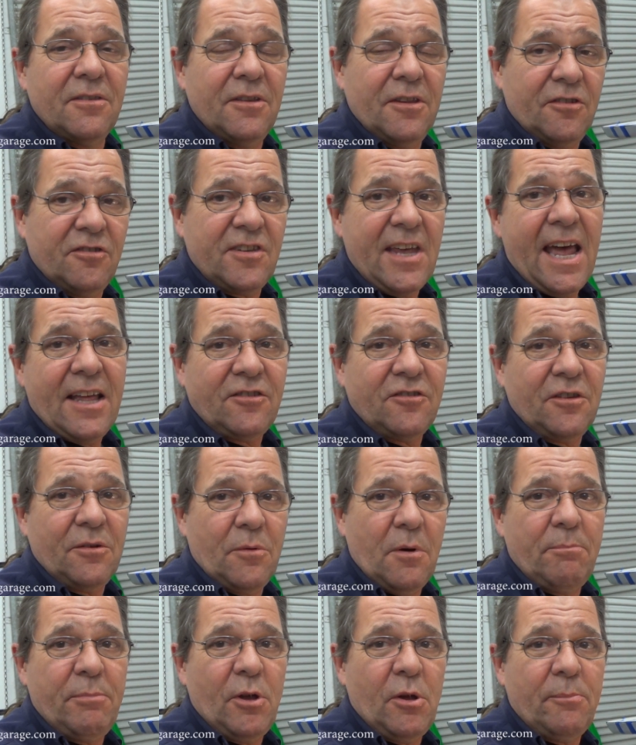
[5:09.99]
the sets
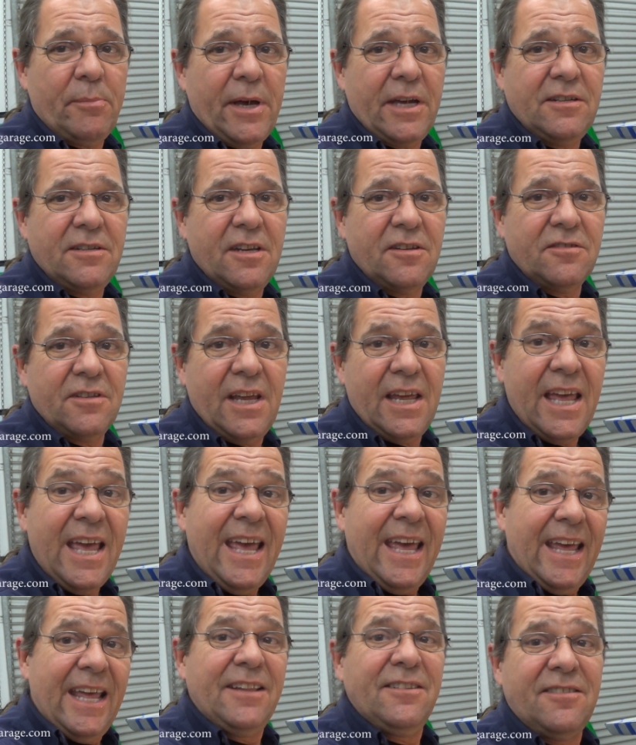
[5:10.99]
that were built by Disney
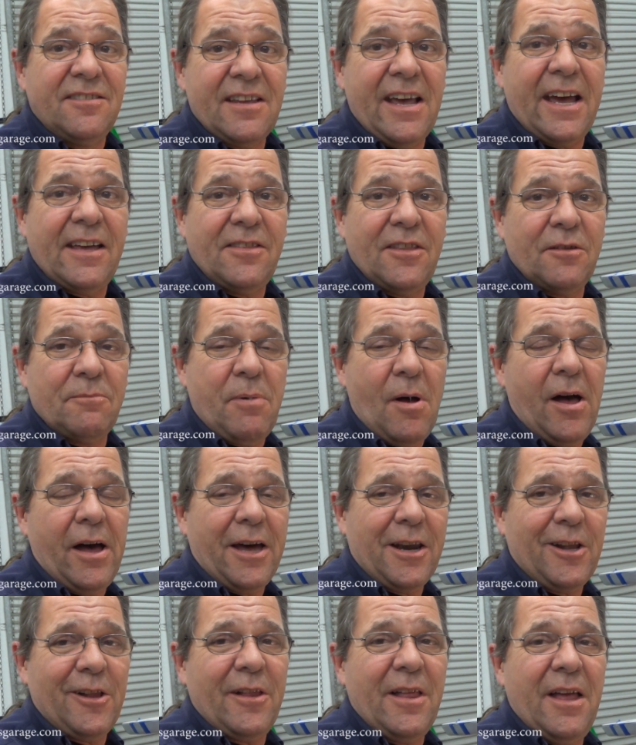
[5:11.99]
inside the
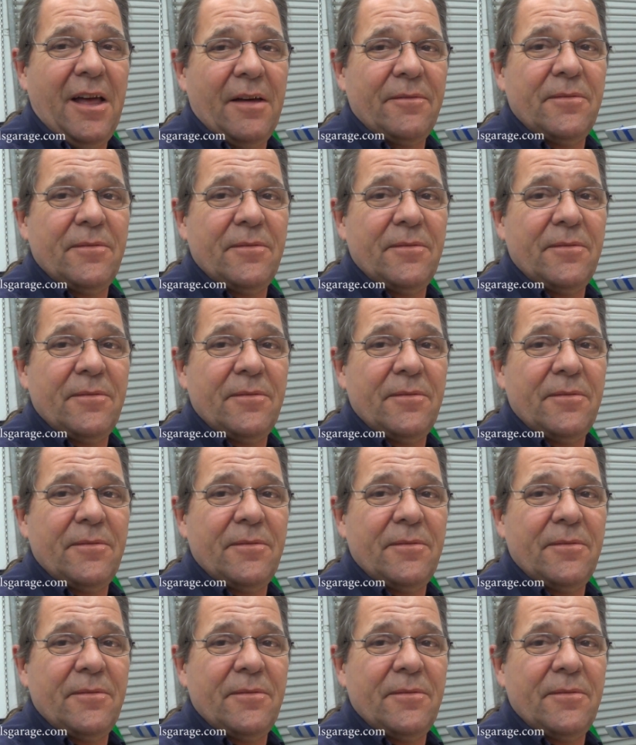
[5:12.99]
model.